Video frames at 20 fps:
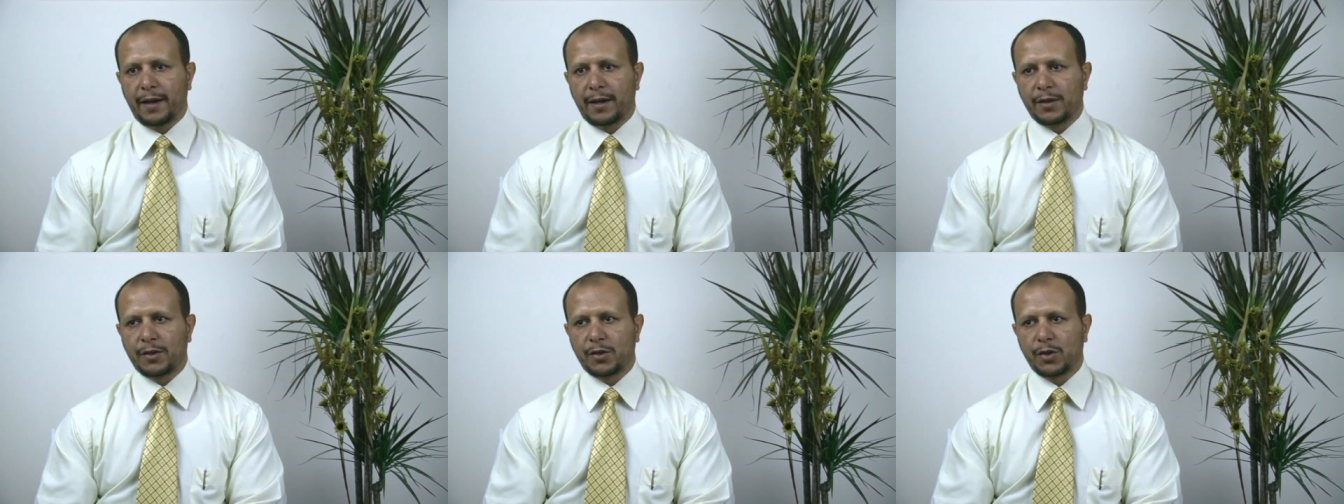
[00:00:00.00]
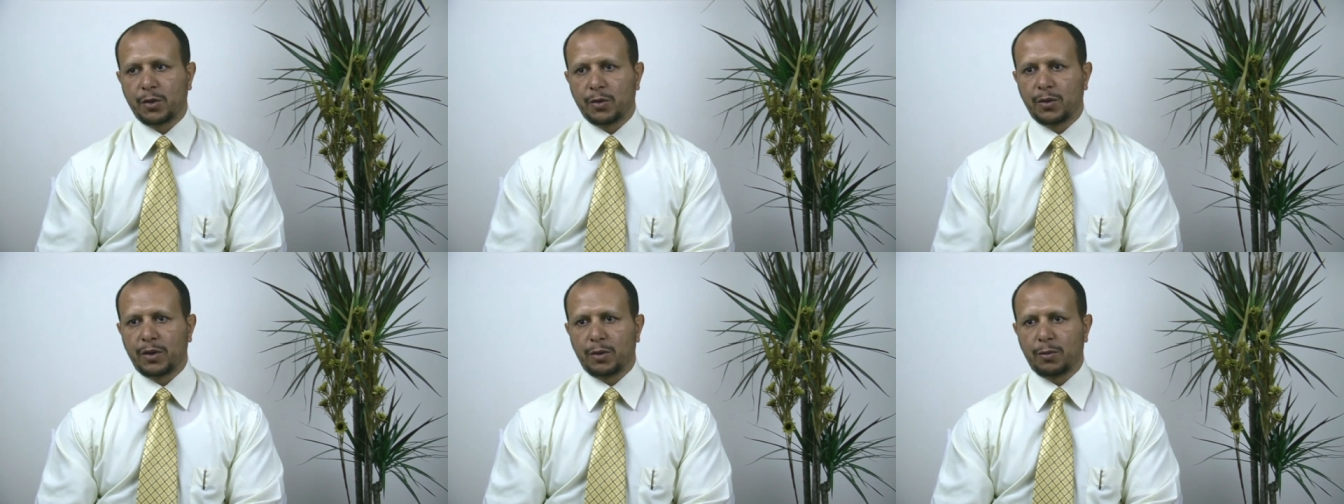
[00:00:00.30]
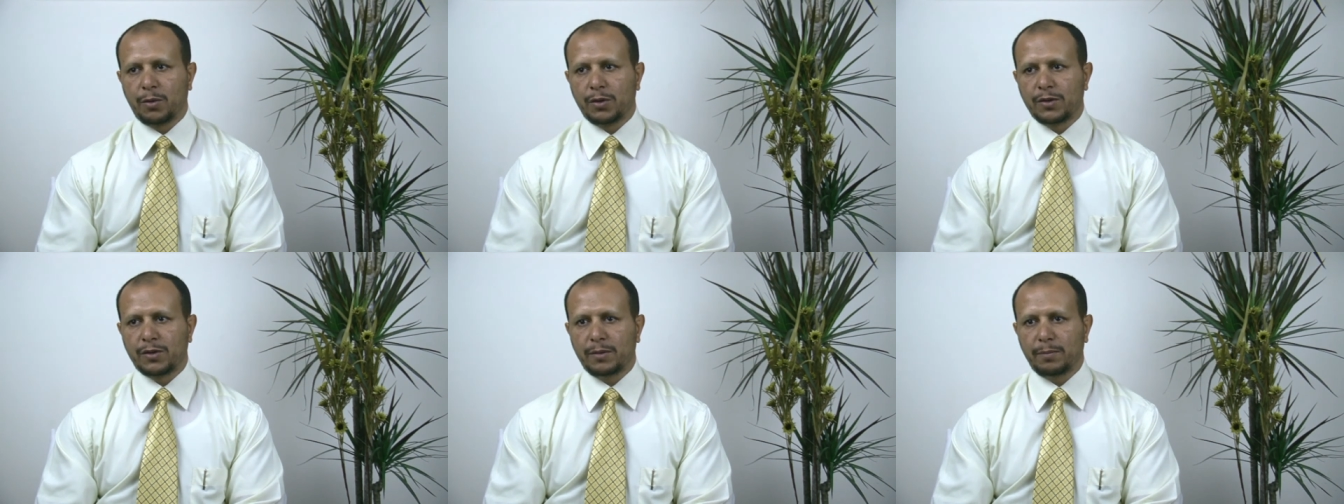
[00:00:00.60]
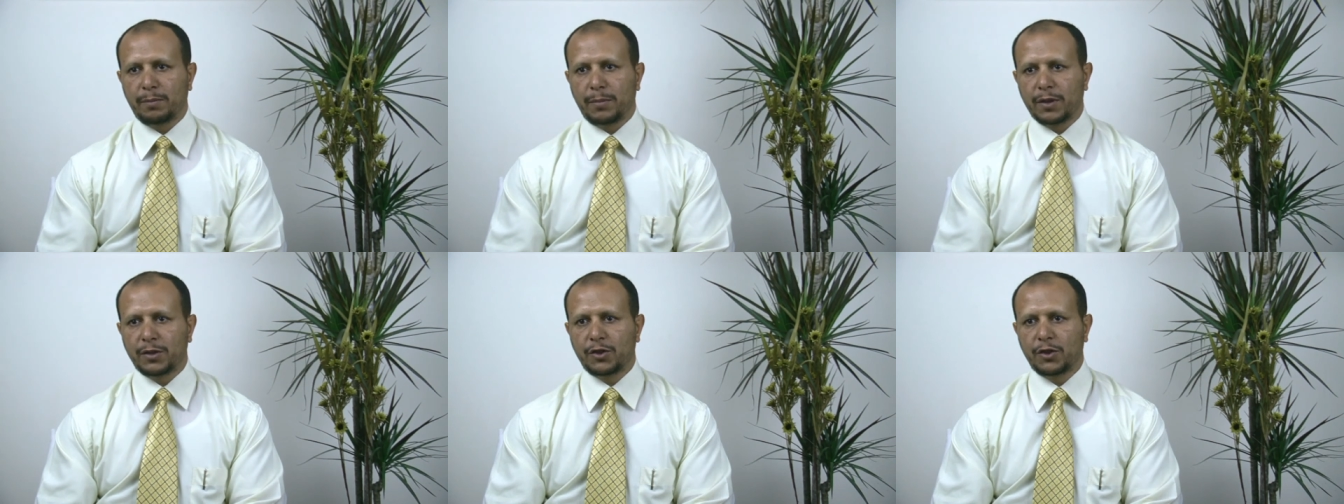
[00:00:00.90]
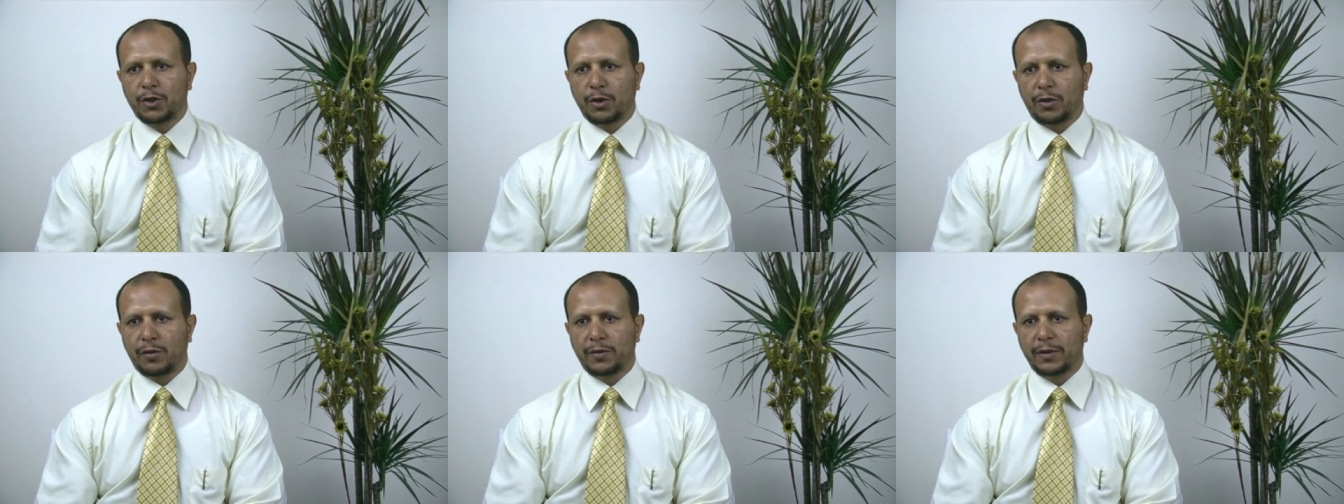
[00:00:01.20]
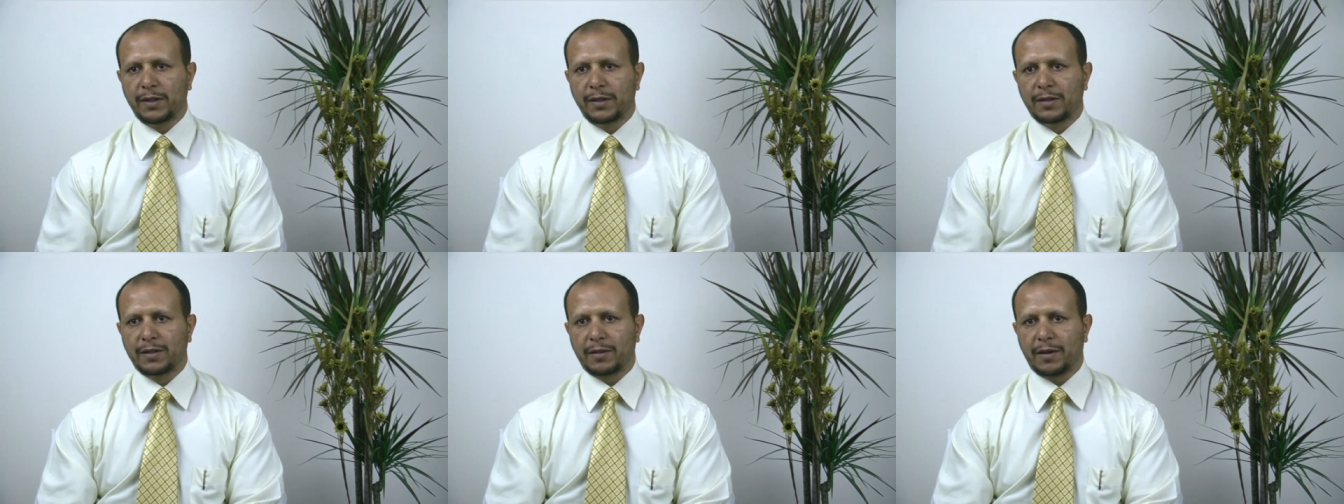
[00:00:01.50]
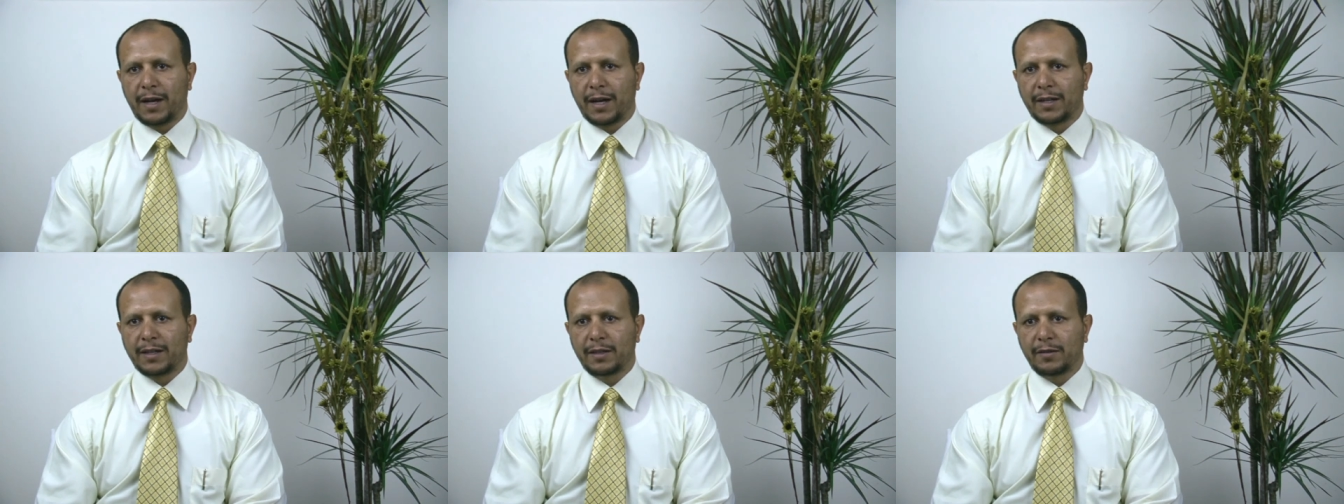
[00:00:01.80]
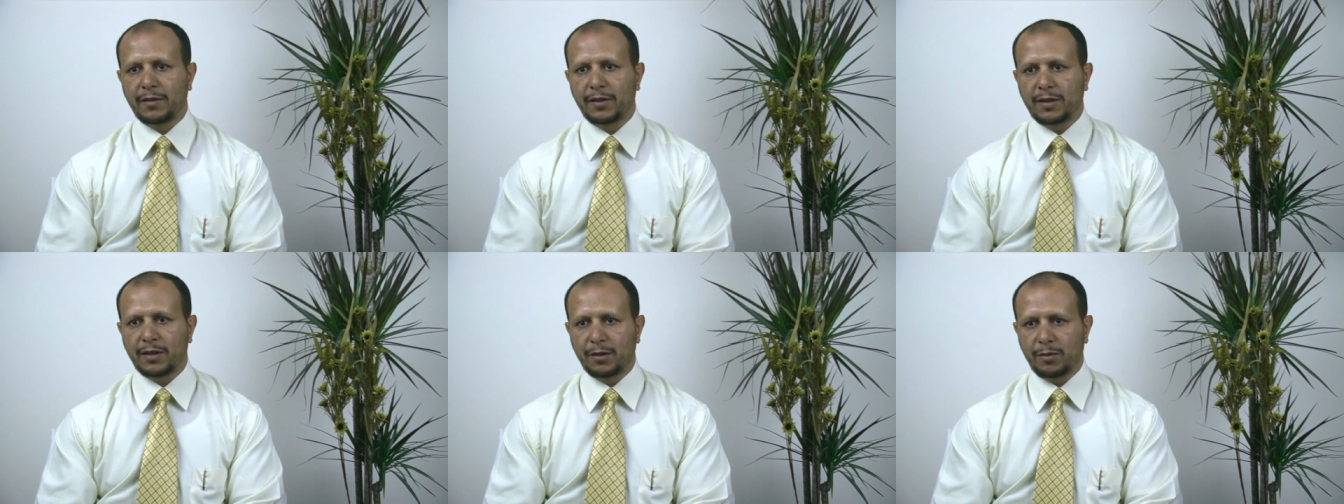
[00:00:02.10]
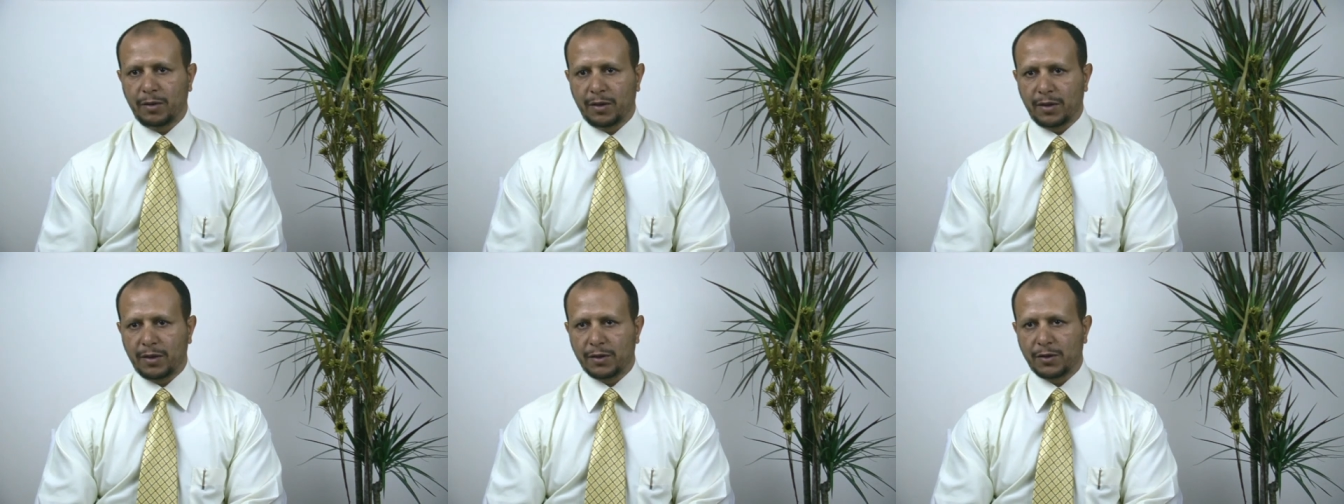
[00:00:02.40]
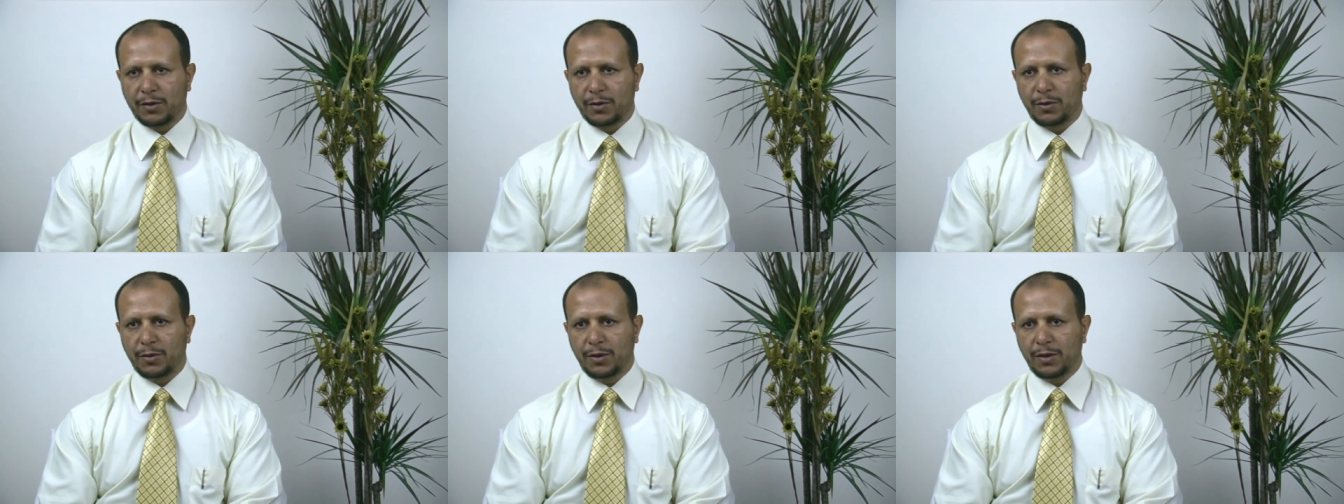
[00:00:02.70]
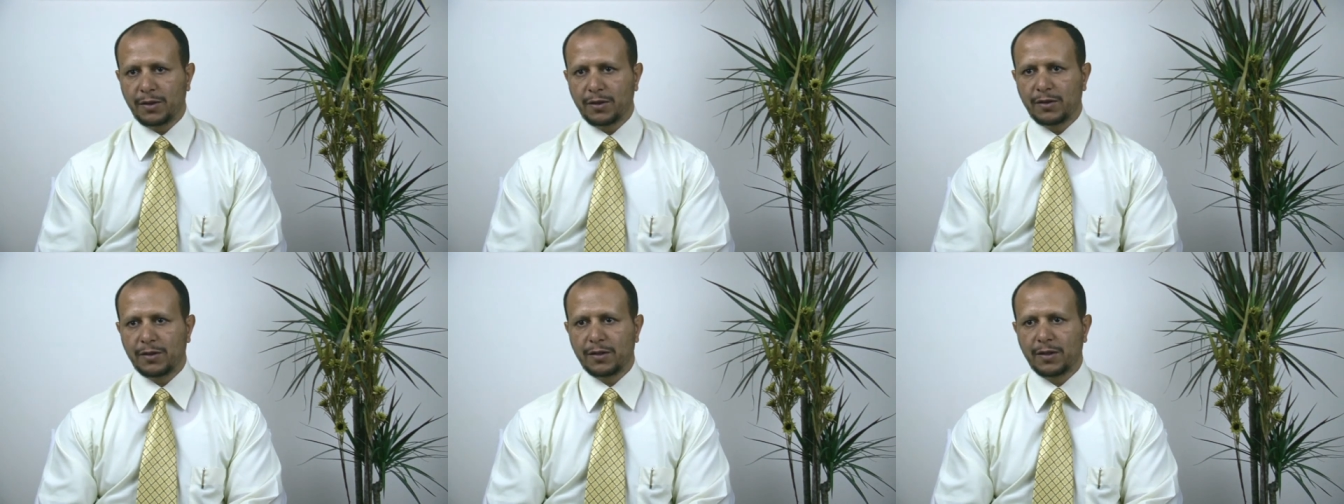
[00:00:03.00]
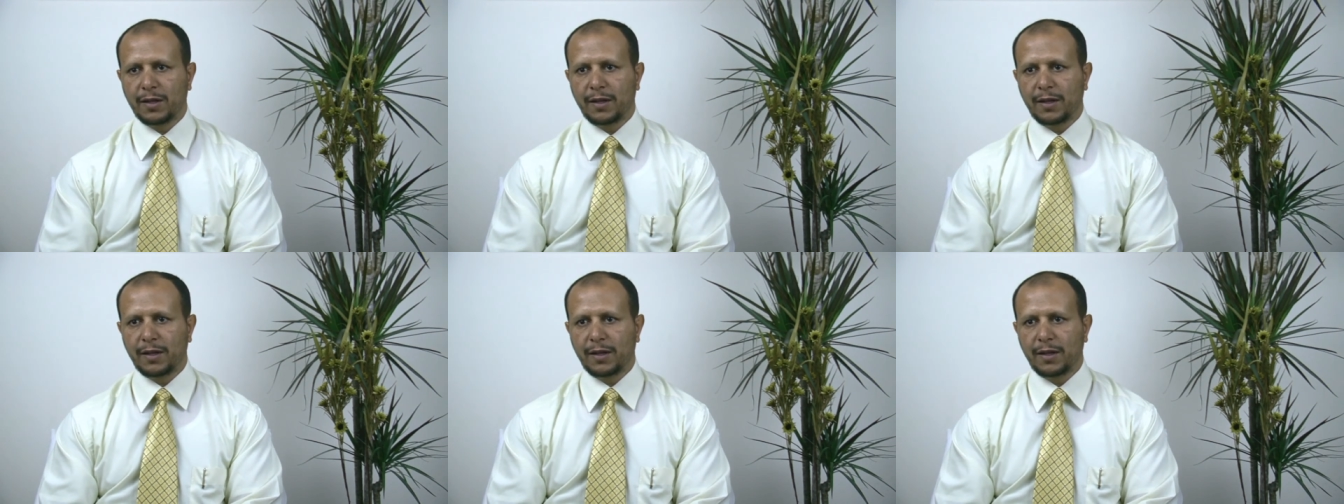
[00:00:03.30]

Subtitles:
so there was much of interactivity with the students,